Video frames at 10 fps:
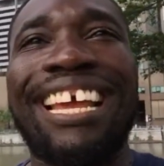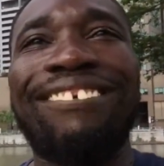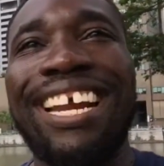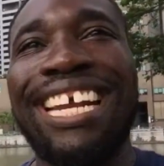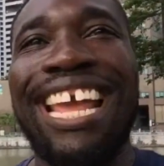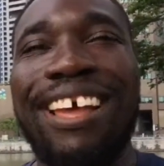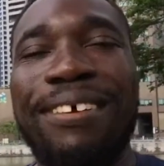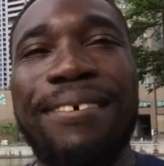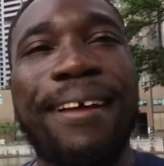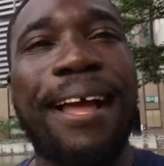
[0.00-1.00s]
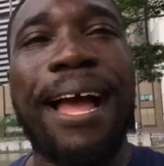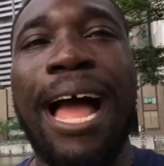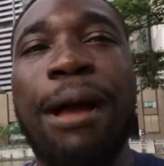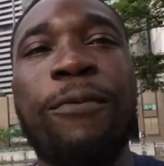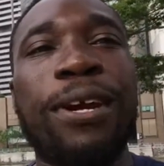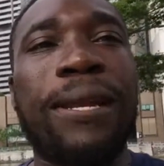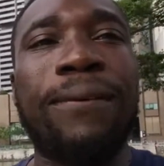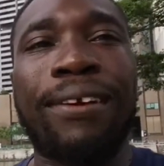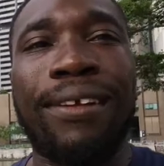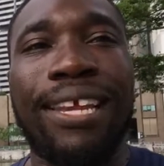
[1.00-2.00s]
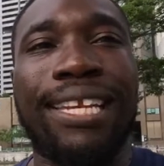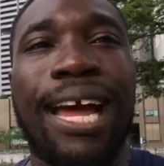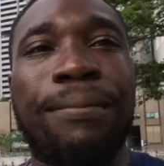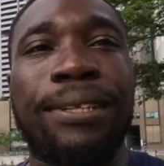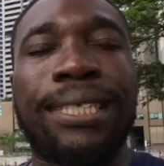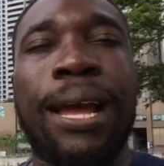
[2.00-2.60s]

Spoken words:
right now, I'm working with early adopters.